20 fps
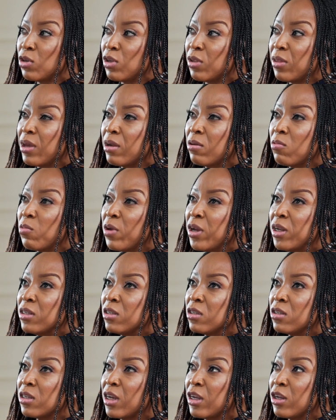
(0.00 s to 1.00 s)
you then
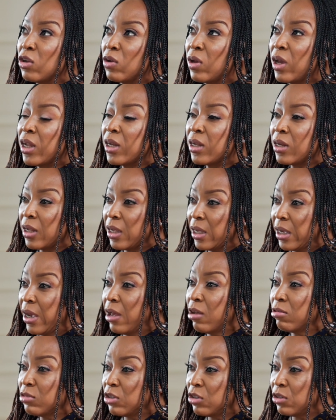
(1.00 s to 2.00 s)
went and you had an
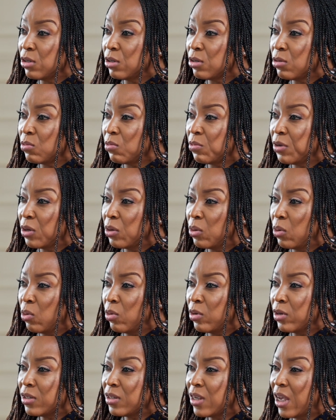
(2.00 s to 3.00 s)
encounter with
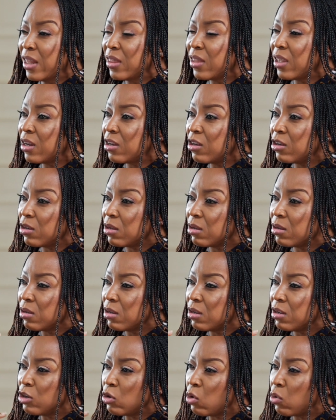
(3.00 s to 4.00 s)
God, and then
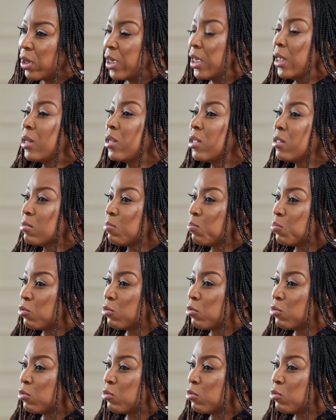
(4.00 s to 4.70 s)
your healing